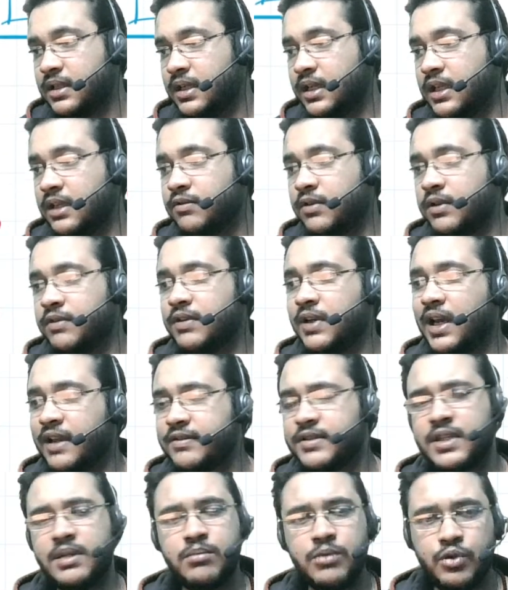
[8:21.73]
we will have
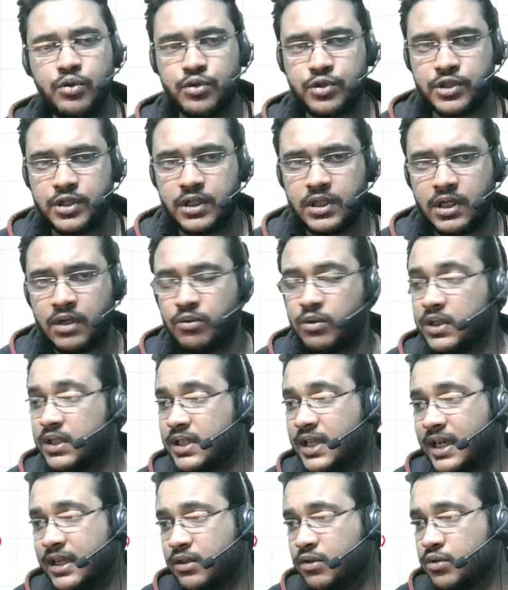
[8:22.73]
some quotient. Now what
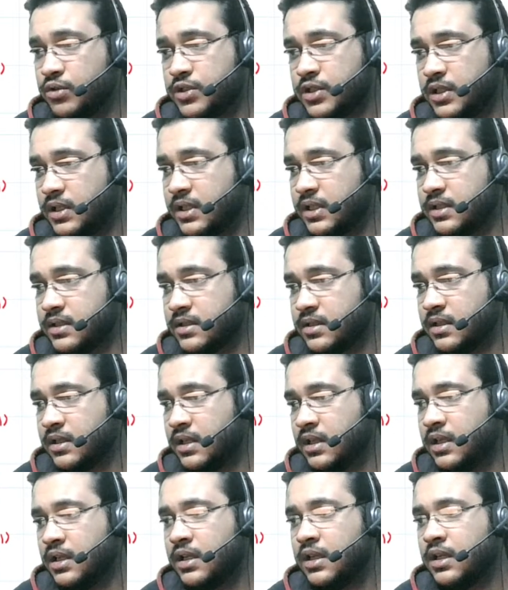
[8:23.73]
that quotient is,
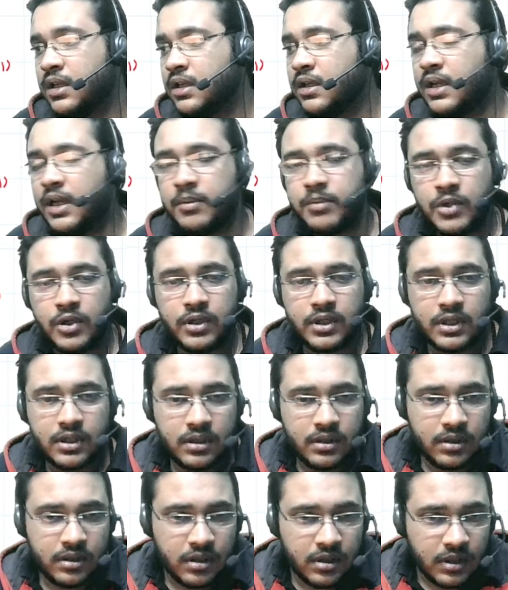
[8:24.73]
I'm not
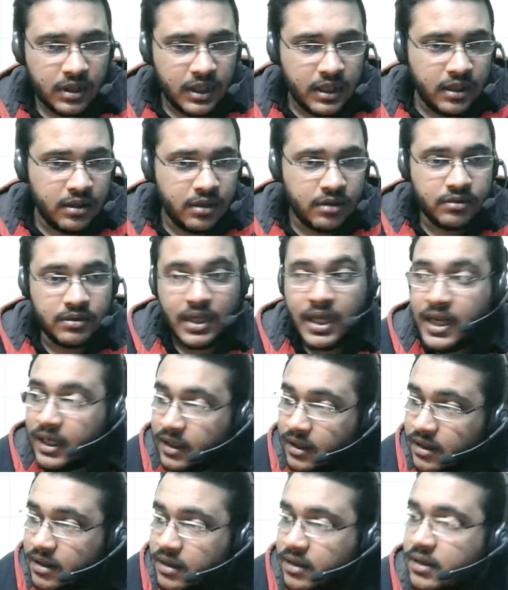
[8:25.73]
gonna get into
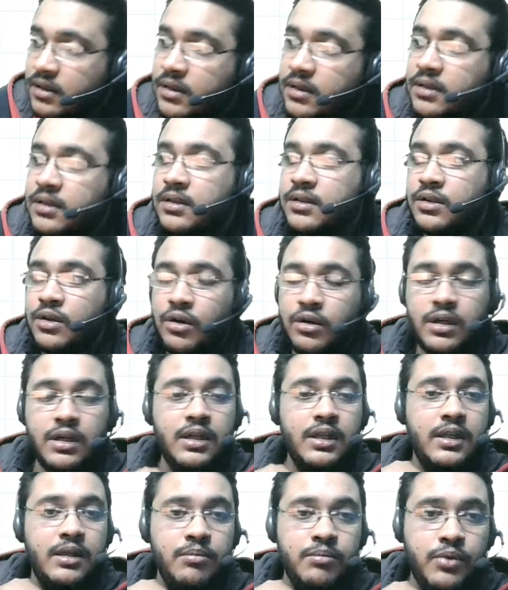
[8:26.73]
that, not
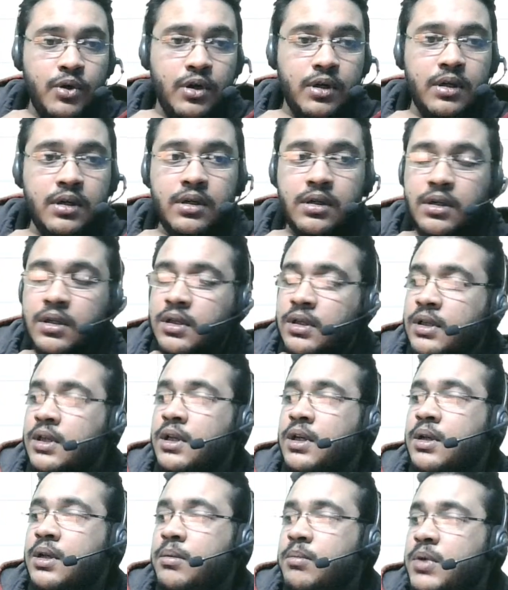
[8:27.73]
important,
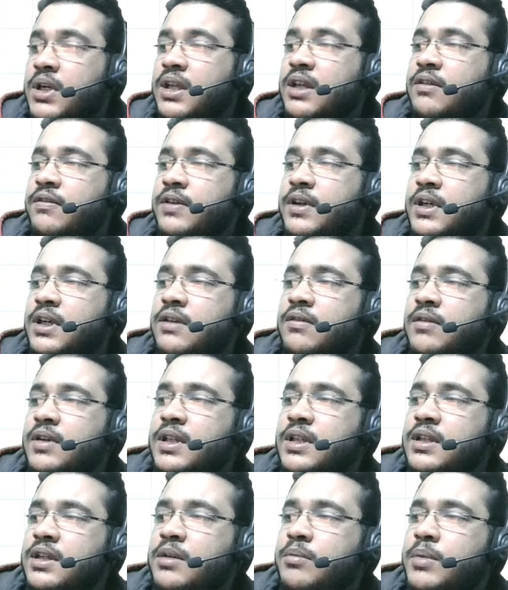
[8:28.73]
but effectively
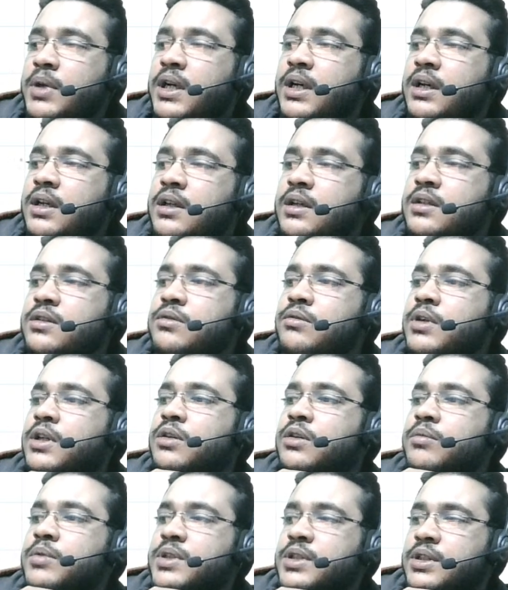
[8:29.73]
the remainder is going to
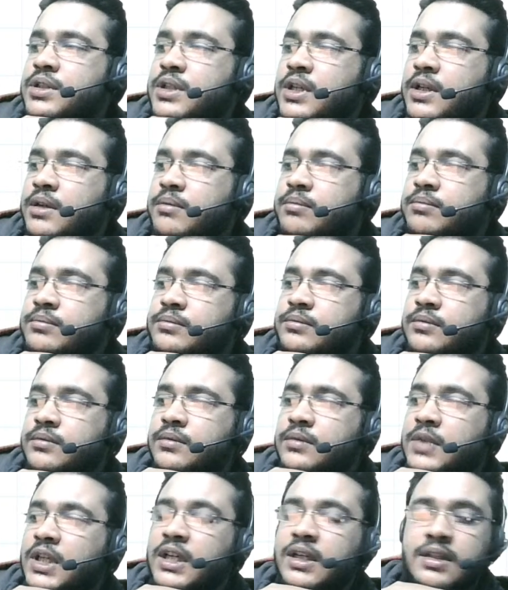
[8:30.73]
be 16.
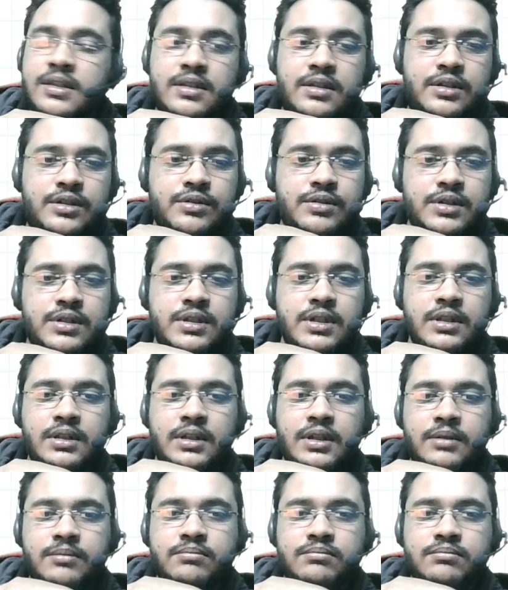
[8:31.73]
That is an interesting thing.